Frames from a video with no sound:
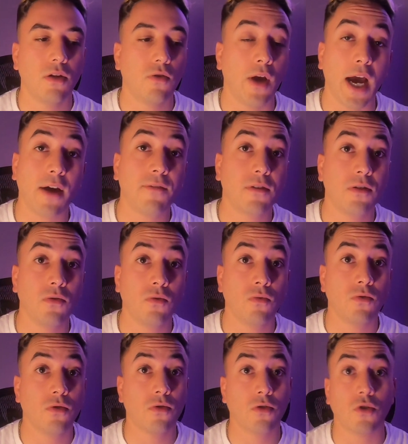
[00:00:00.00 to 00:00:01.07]
You have to
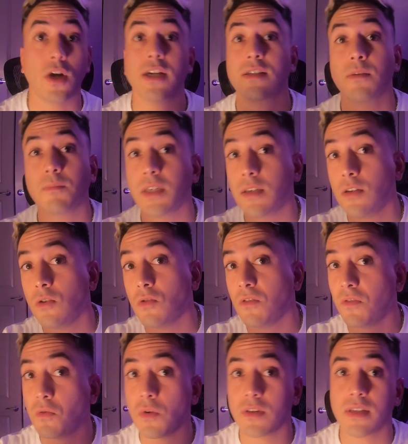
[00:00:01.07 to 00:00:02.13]
try something new
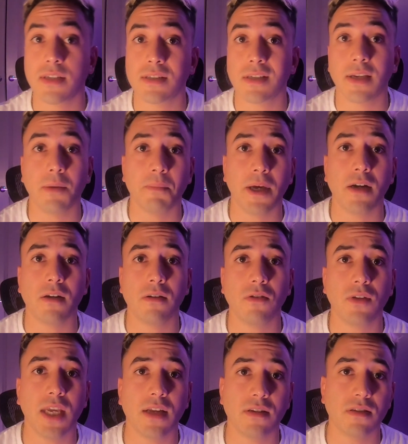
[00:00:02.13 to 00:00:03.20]
if you want things to get better.
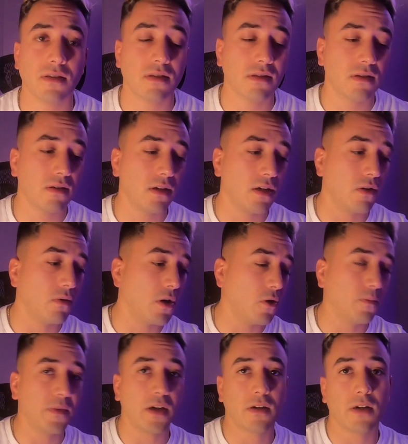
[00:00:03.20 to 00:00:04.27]
You can't just,
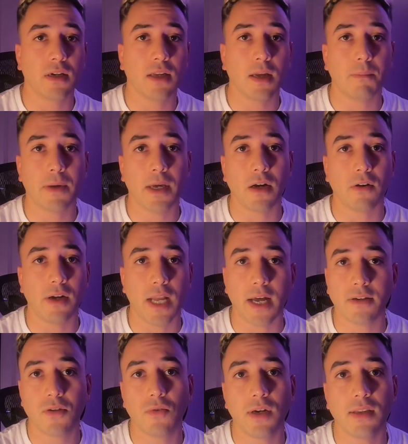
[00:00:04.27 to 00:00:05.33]
hope they're gonna get better and not
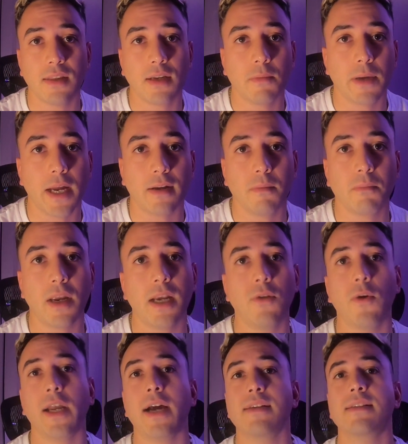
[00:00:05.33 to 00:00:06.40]
do anything about it. But
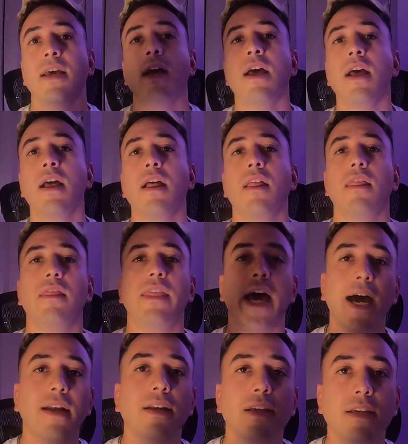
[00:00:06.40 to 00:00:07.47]
anyway, guys,
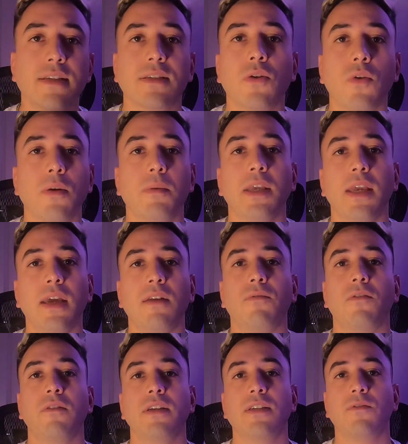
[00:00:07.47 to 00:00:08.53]
that is going to be it
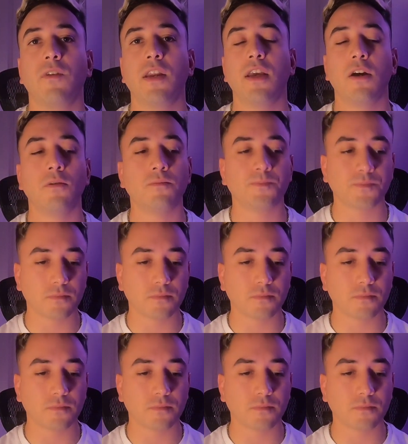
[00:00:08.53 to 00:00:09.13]
for this video.